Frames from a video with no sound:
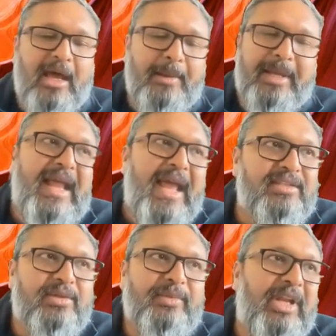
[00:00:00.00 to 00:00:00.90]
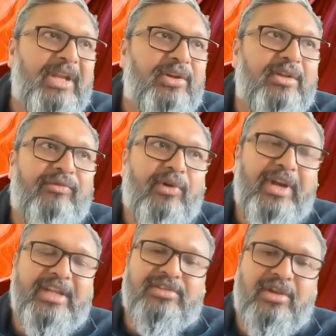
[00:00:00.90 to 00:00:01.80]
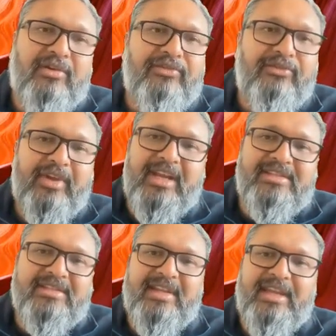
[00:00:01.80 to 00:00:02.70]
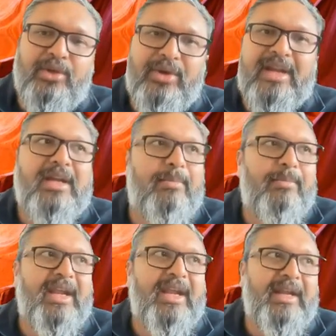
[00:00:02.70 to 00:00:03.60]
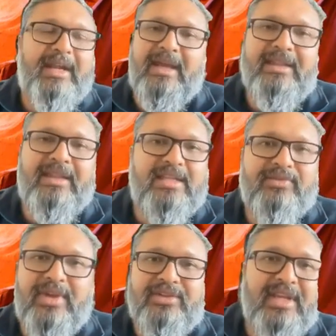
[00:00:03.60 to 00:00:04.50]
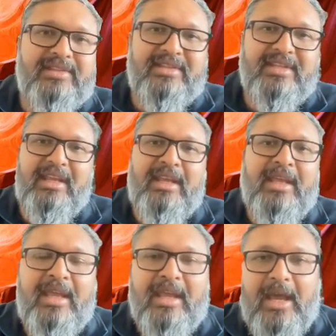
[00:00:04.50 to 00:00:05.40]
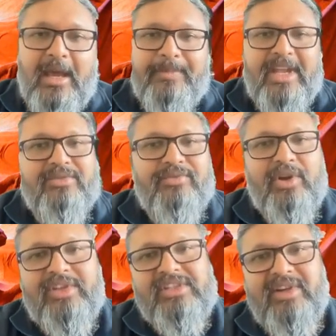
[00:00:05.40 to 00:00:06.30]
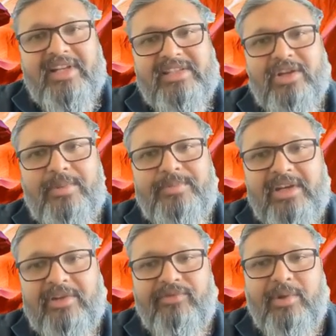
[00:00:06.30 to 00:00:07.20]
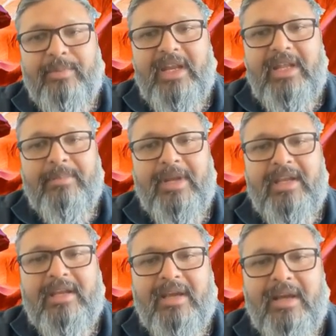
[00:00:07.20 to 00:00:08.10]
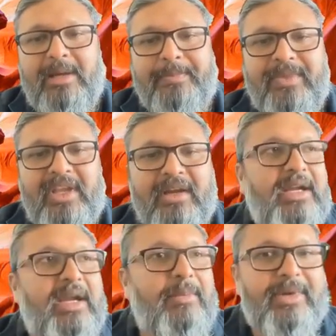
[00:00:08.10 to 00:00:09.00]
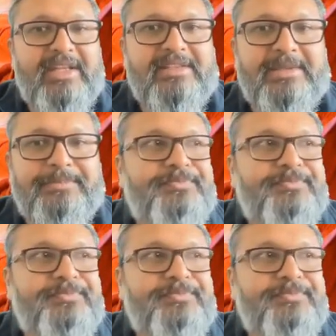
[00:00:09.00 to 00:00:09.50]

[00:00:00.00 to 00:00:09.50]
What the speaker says: it has to be built on the foundation of very secure and compliant data. And that's why, as you can see, that's one of the strategic objectives for many companies.